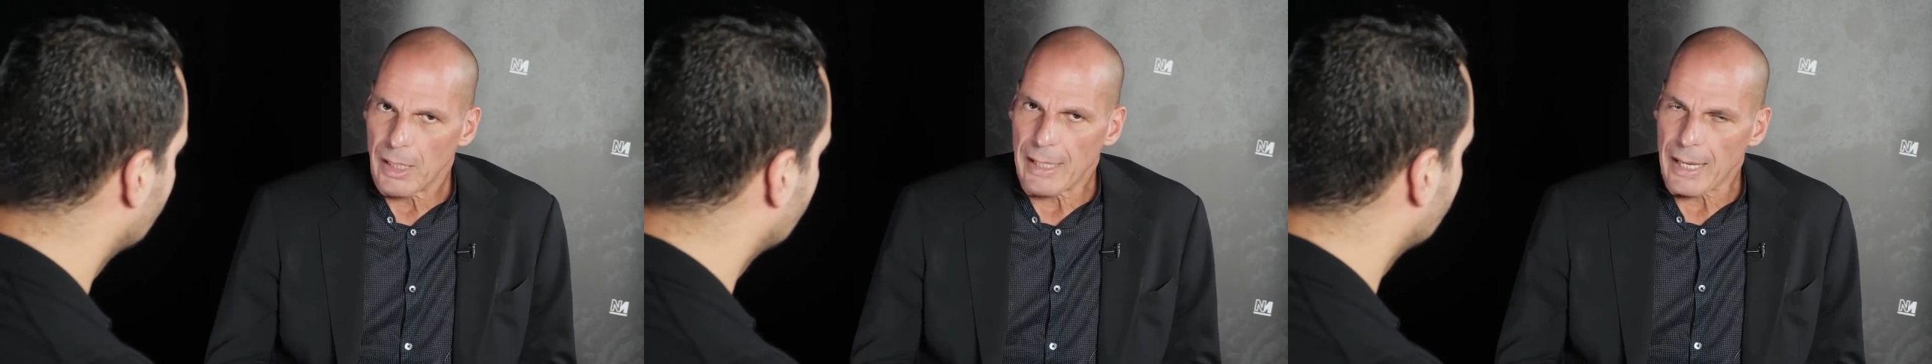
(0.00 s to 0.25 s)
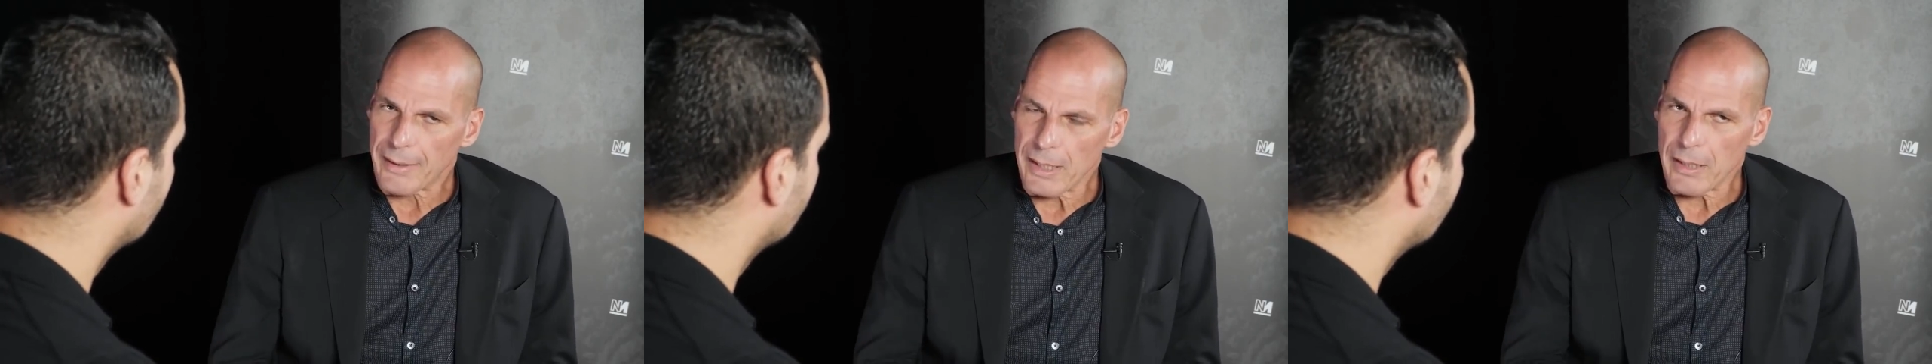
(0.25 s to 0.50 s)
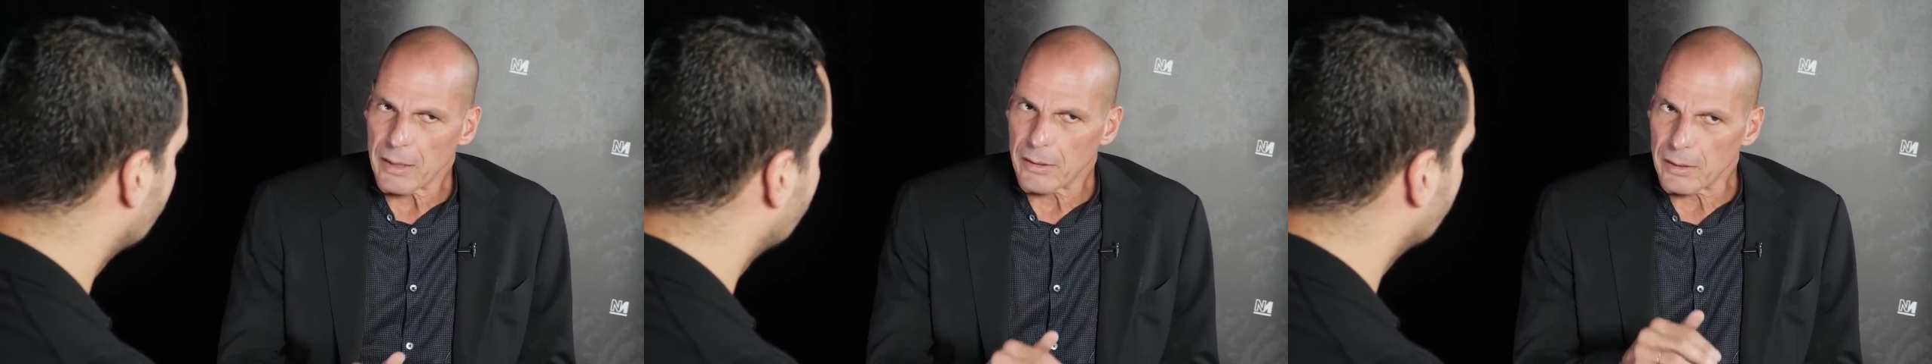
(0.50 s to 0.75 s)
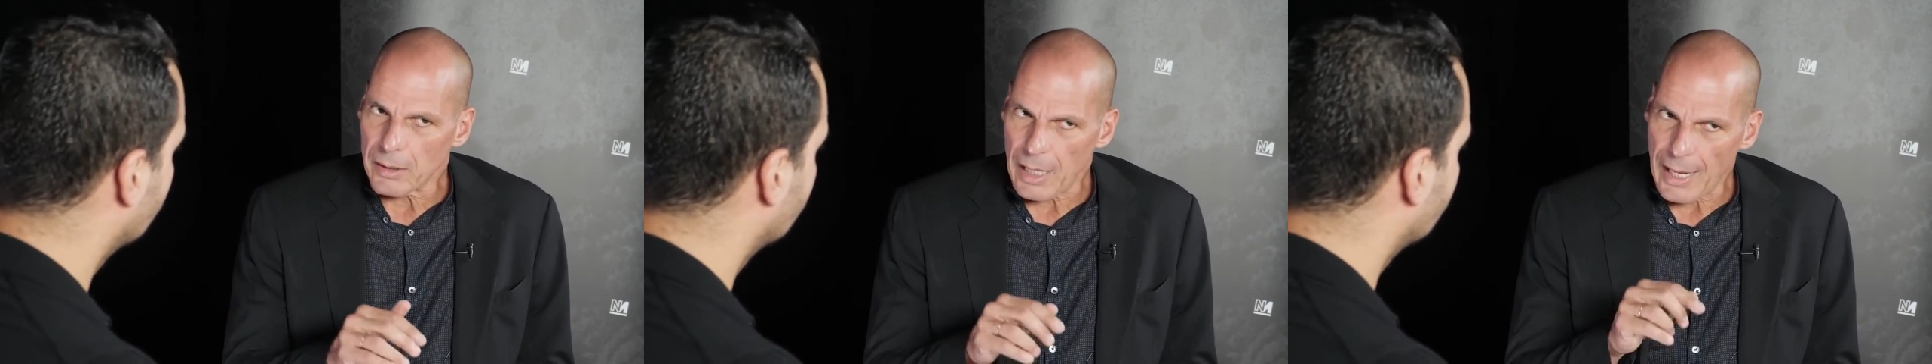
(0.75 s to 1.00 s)
And I think that
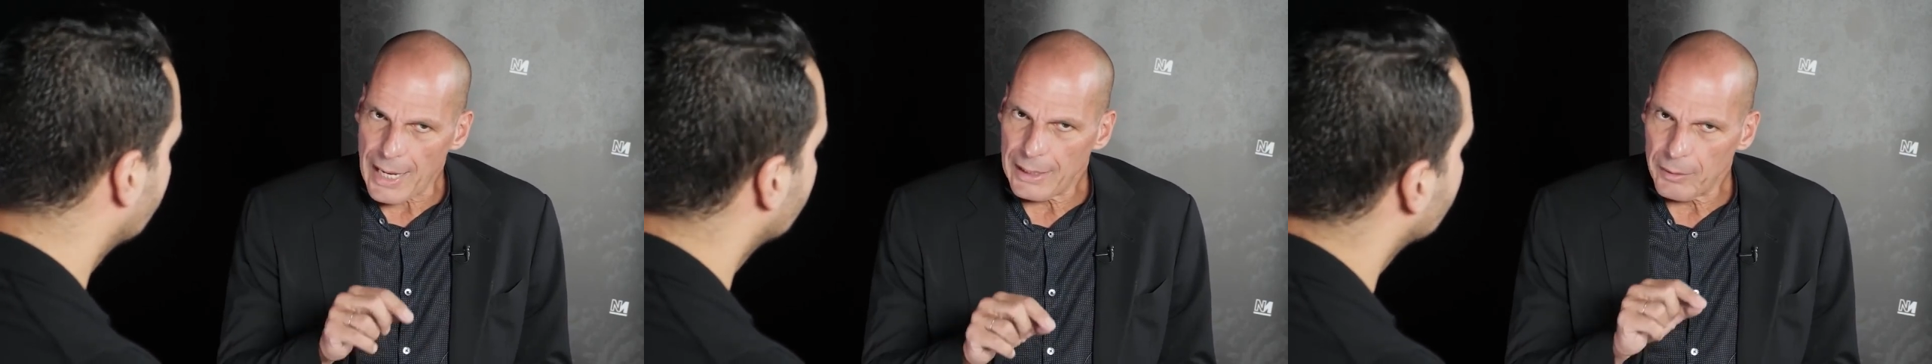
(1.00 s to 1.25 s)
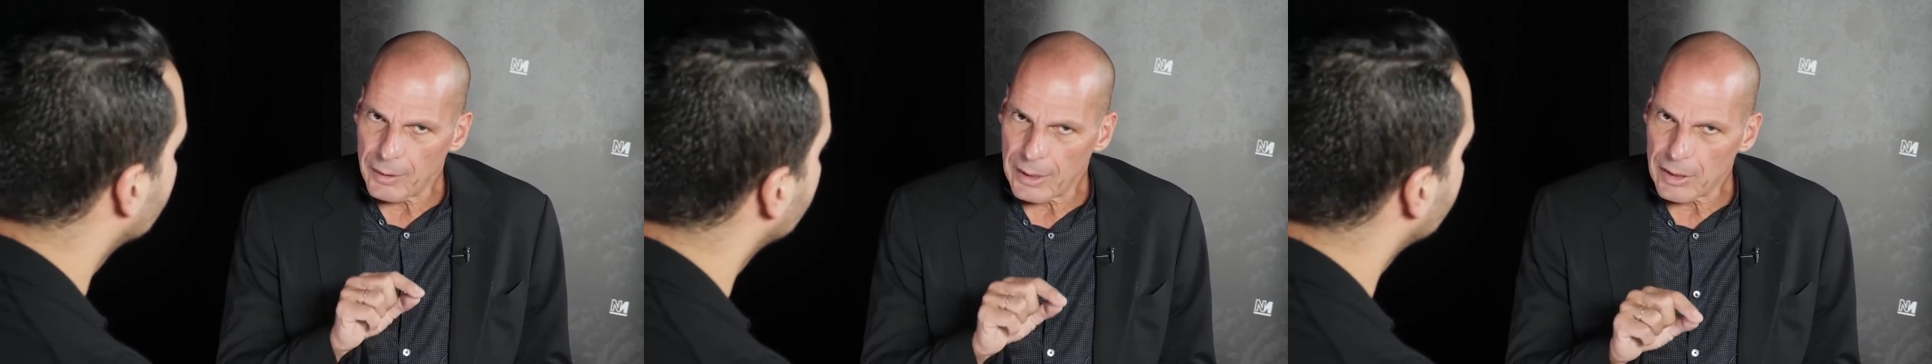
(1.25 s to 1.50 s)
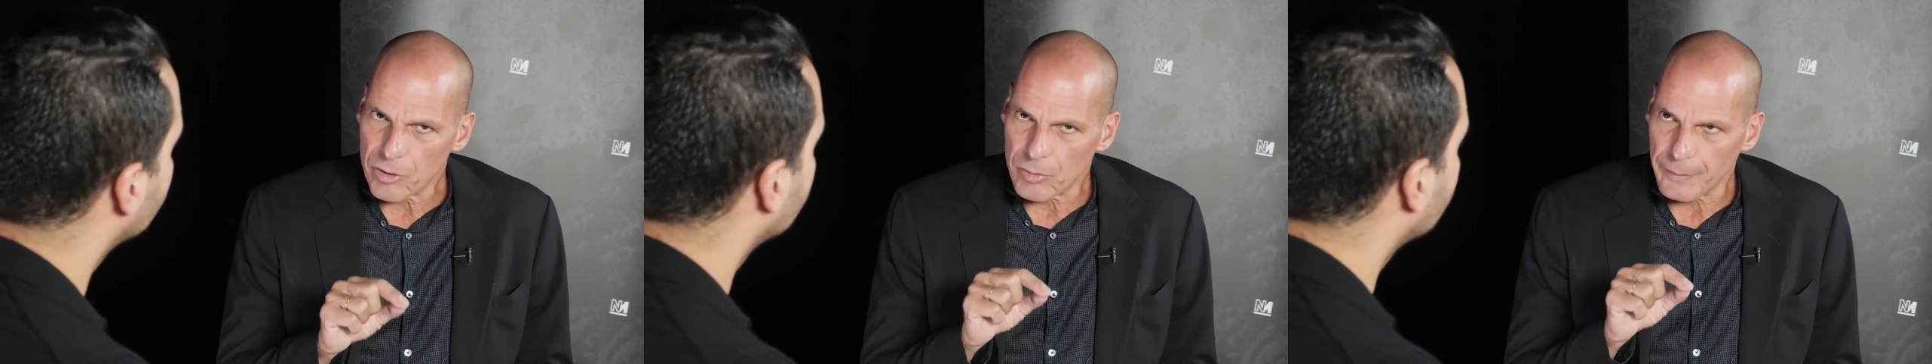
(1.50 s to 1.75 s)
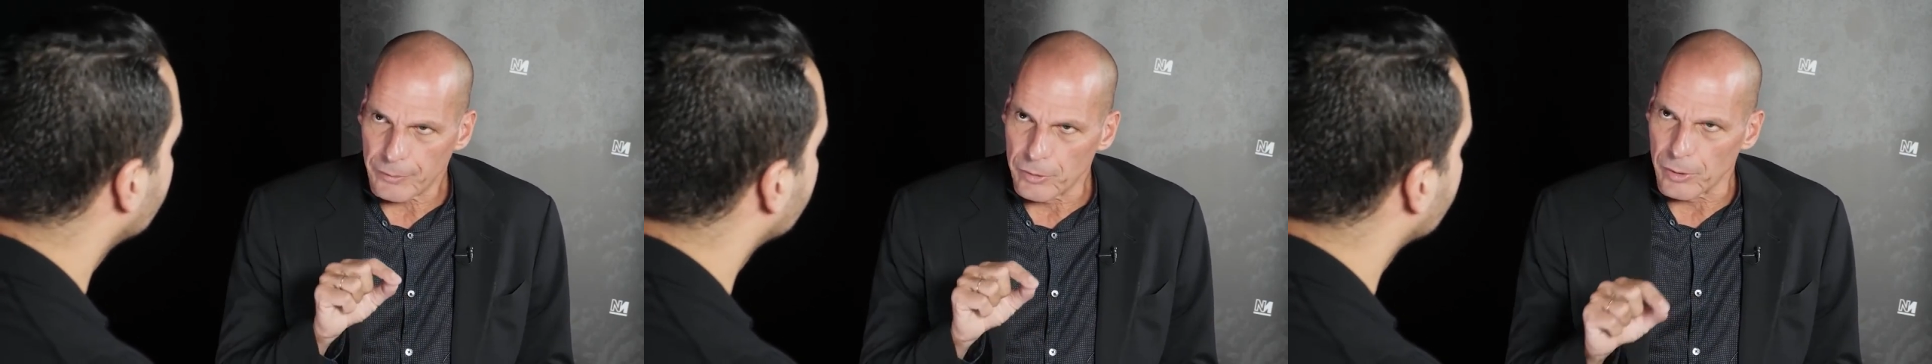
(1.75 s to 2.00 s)
the line needs
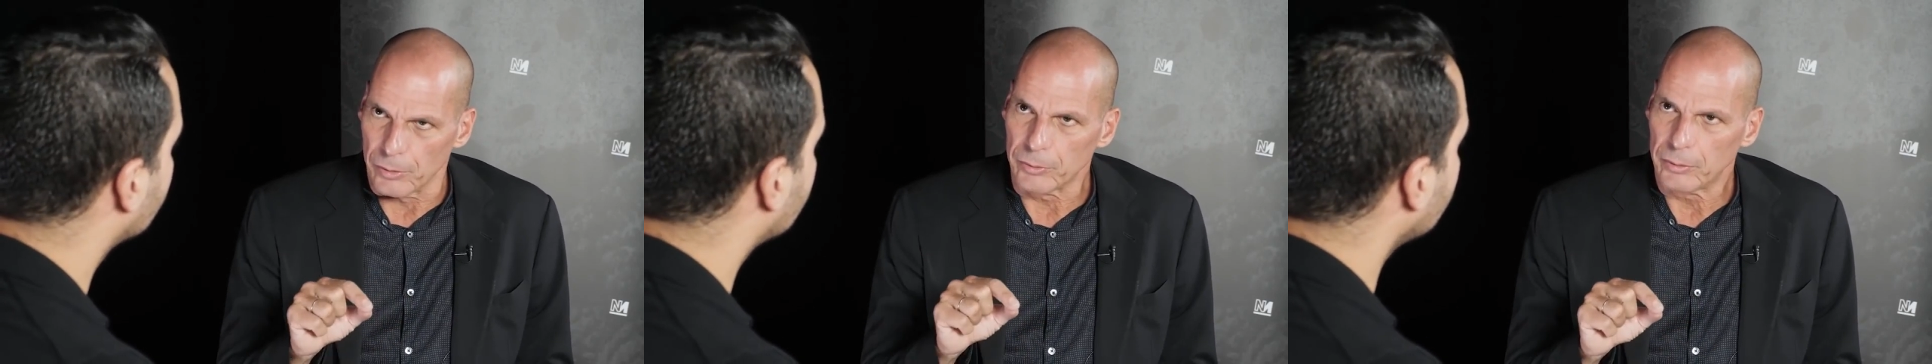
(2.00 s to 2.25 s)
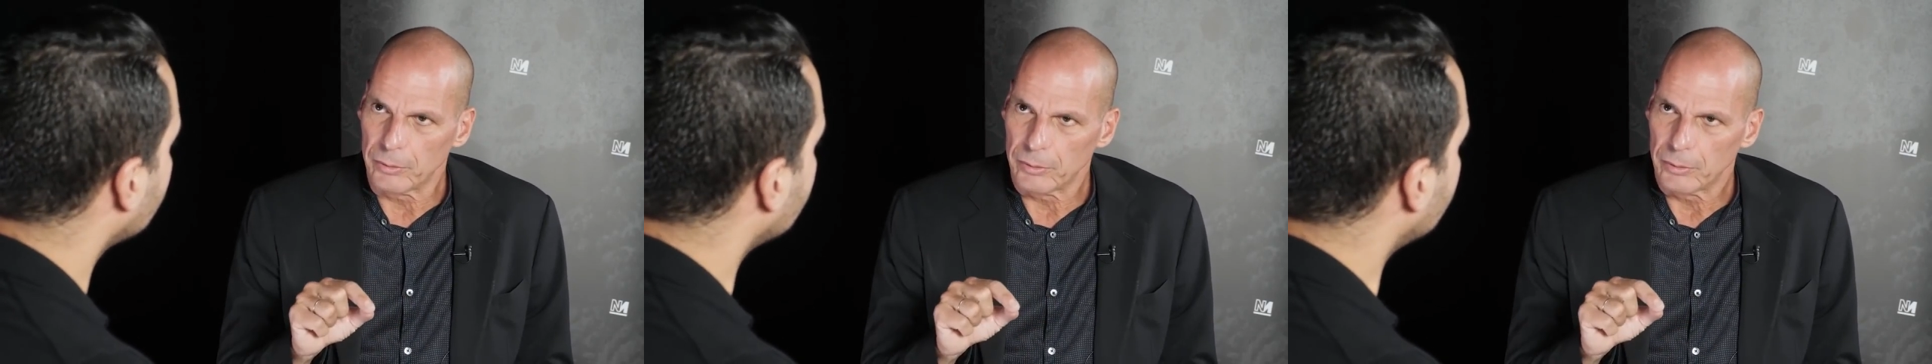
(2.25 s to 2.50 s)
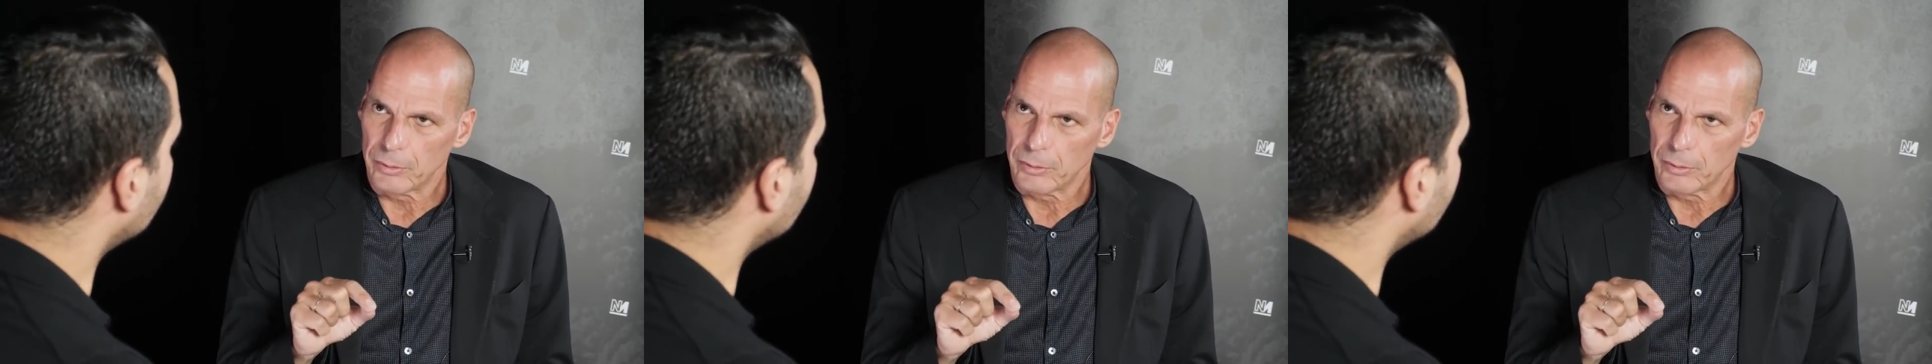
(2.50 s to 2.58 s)
to be drawn